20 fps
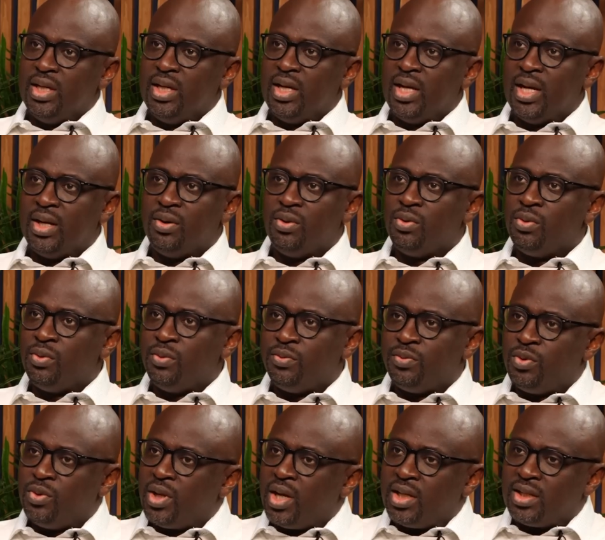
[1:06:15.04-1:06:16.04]
I don't know if
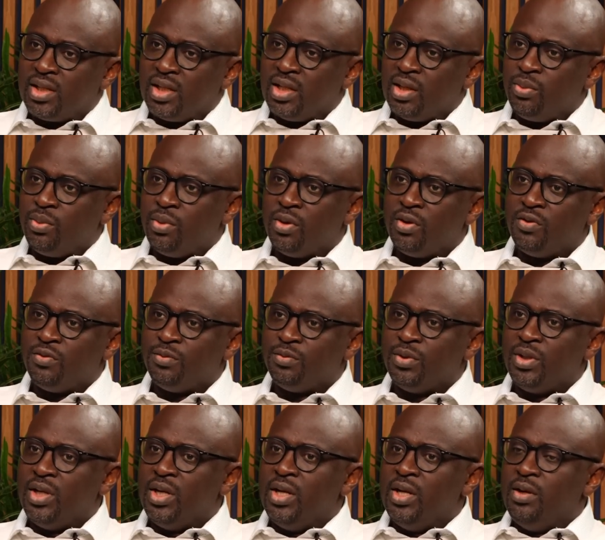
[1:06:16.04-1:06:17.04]
you guys are in the world of,
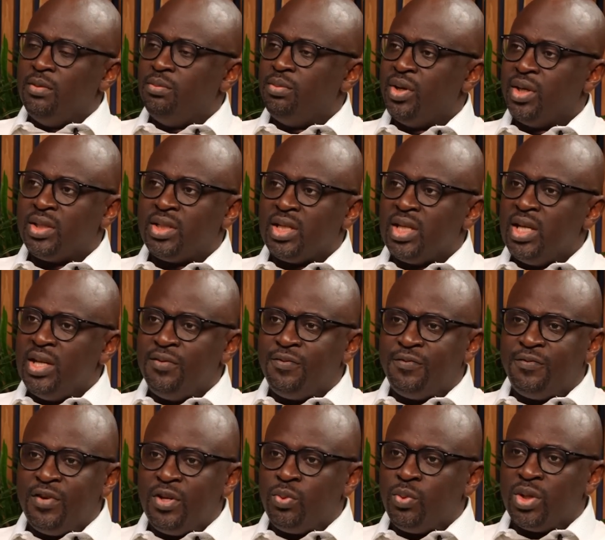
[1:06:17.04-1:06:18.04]
but
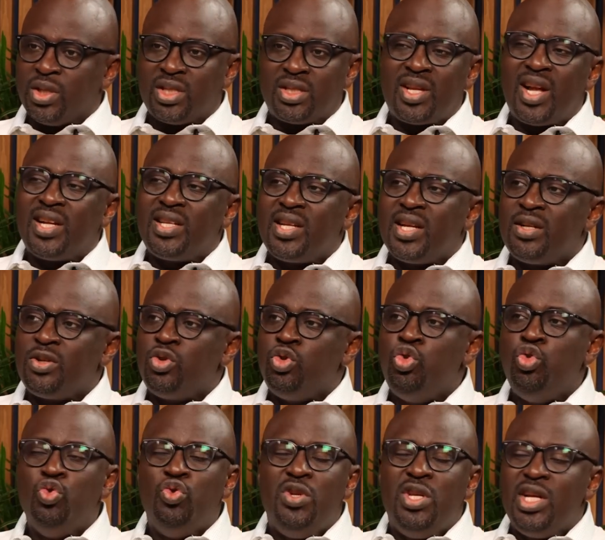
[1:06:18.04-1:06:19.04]
if it was started
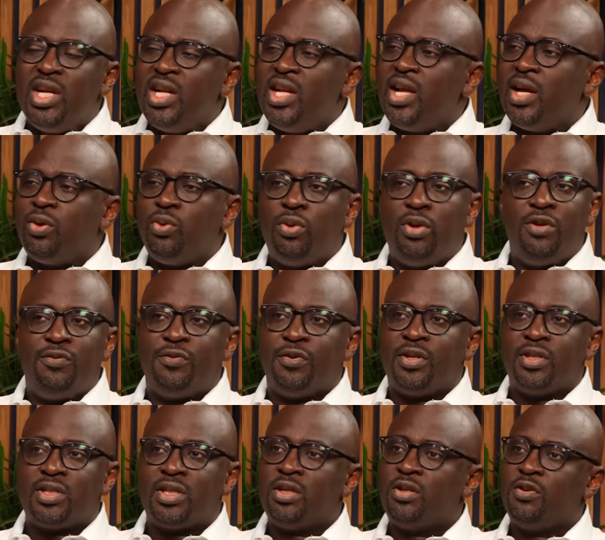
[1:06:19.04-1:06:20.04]
uniquely and only for
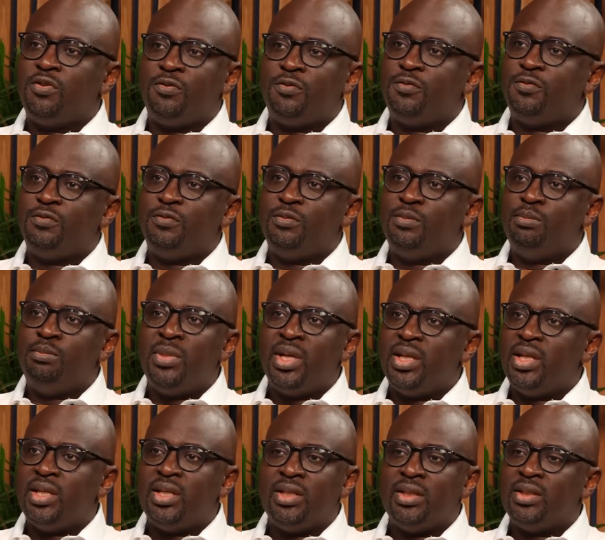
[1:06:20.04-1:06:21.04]
the sake of
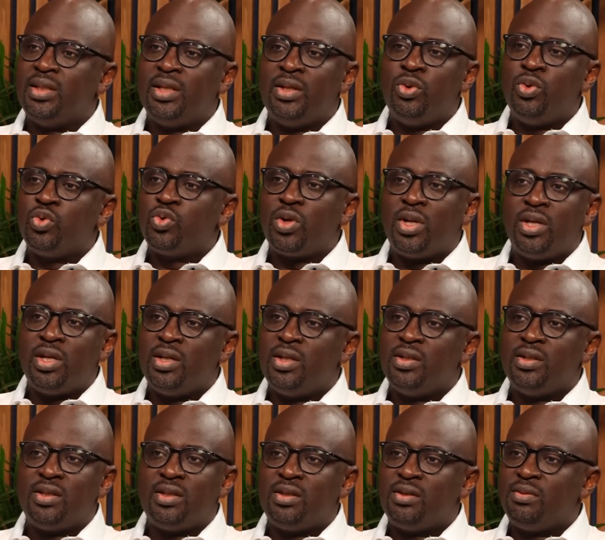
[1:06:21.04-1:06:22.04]
money, they usually
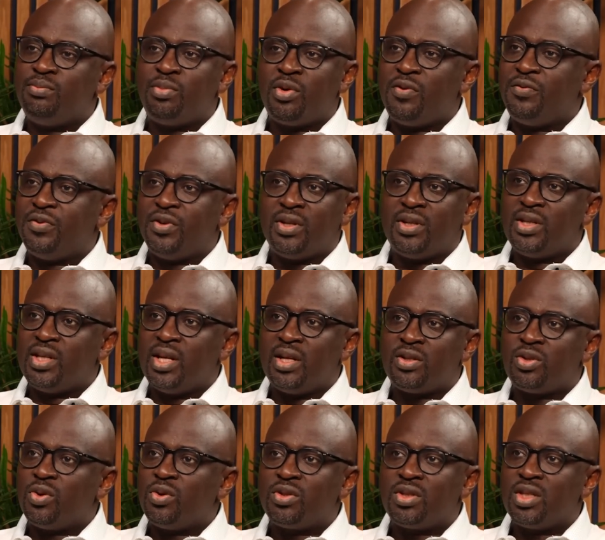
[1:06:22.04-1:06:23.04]
profit, their
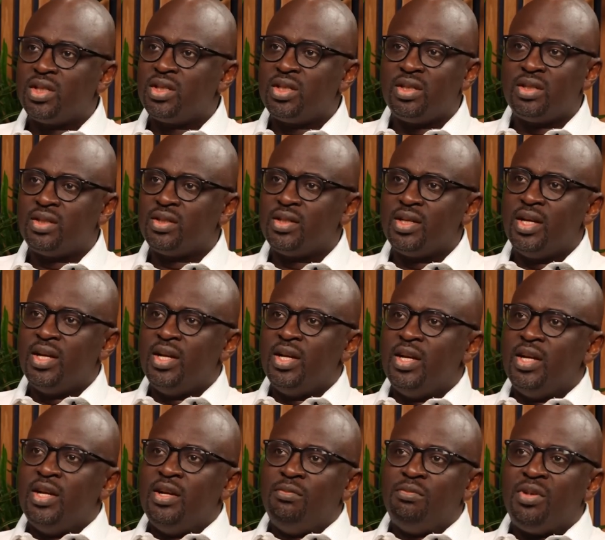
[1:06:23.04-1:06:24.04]
success is.
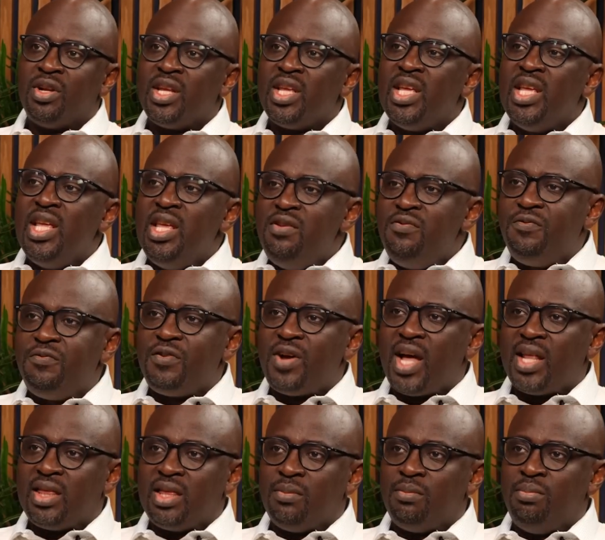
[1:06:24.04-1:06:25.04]
But if
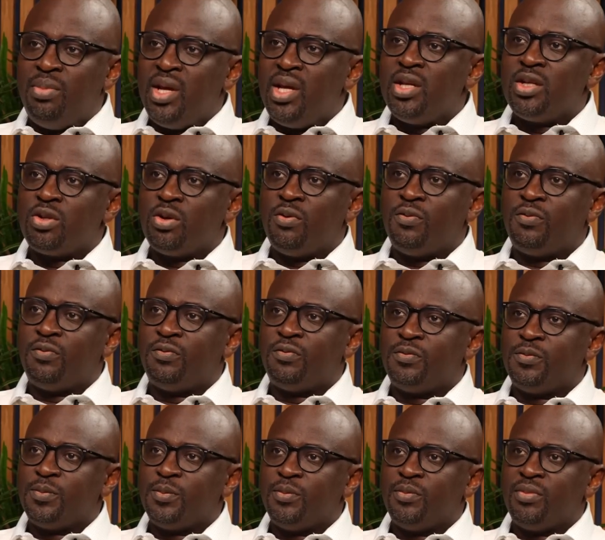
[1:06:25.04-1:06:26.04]
at the base of
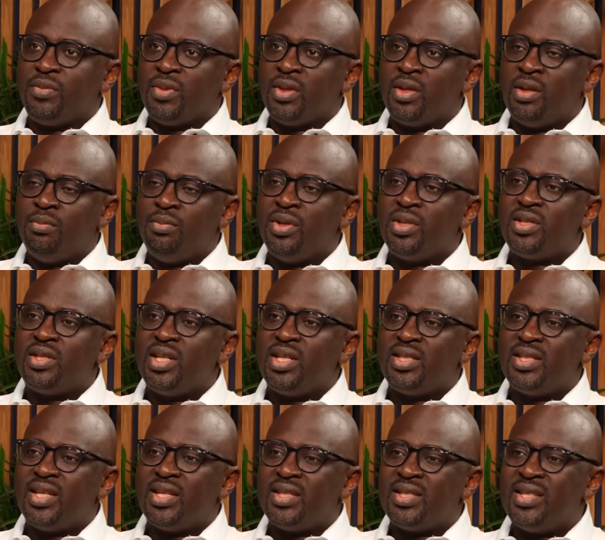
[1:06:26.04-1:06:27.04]
the business,
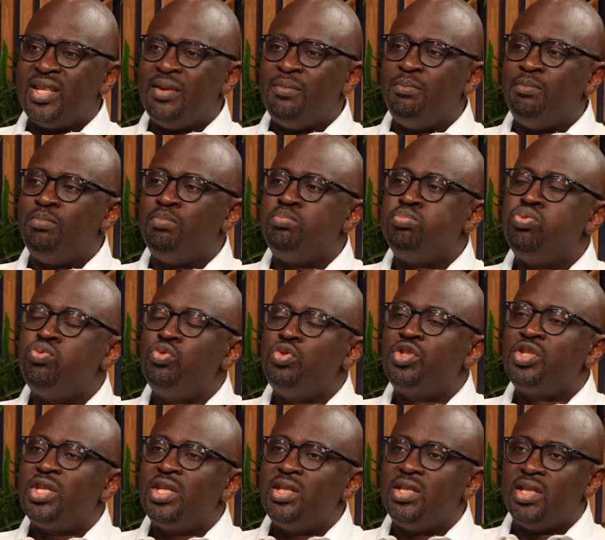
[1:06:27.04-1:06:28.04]
there's the
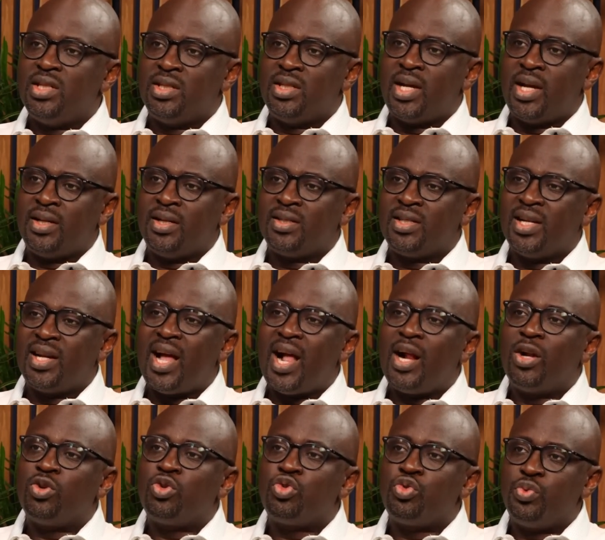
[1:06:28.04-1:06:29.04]
pushing desire, there's an
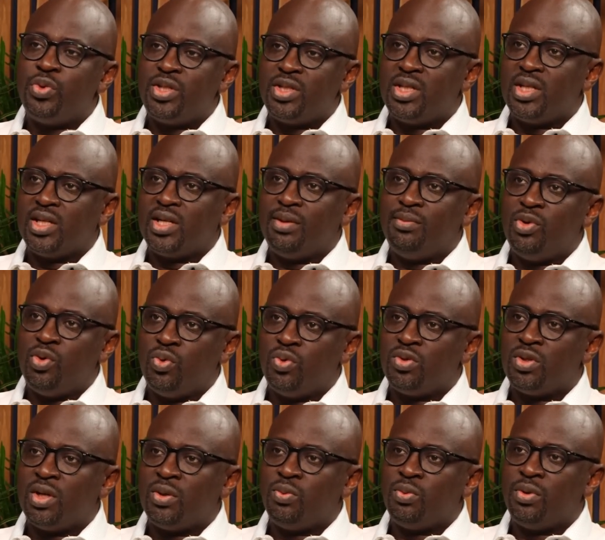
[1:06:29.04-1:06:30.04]
altruistic, let me use
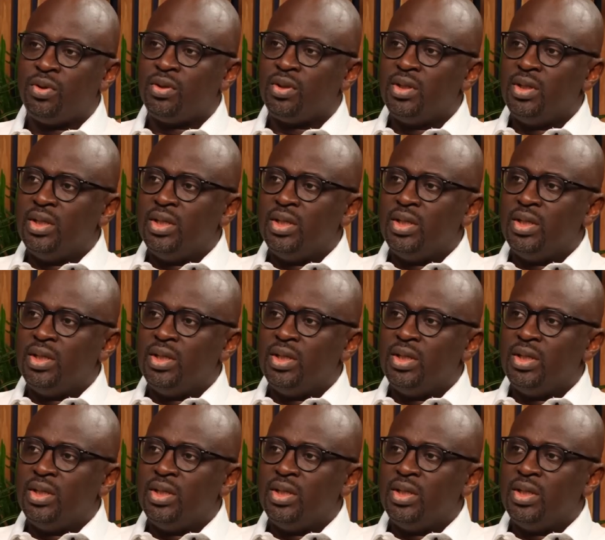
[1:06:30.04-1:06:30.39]
that word,